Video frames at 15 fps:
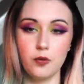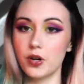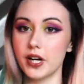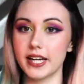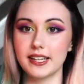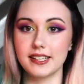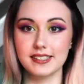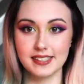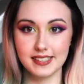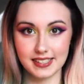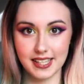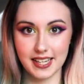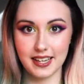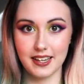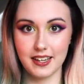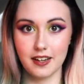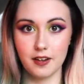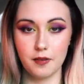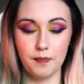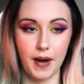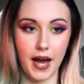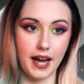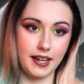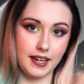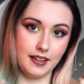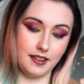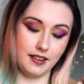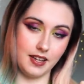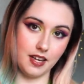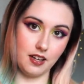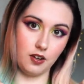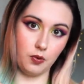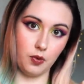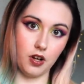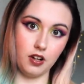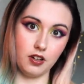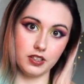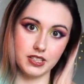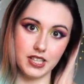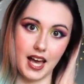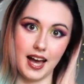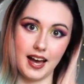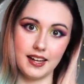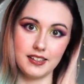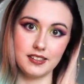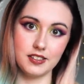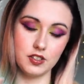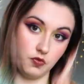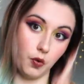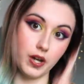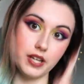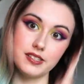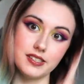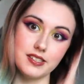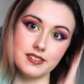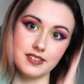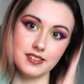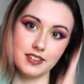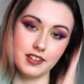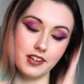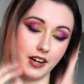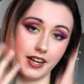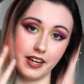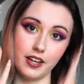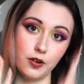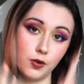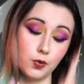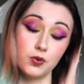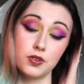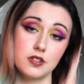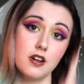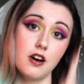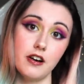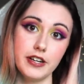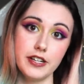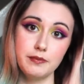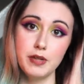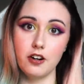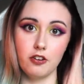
what I can see back in the inner world and voices that I hear all the time,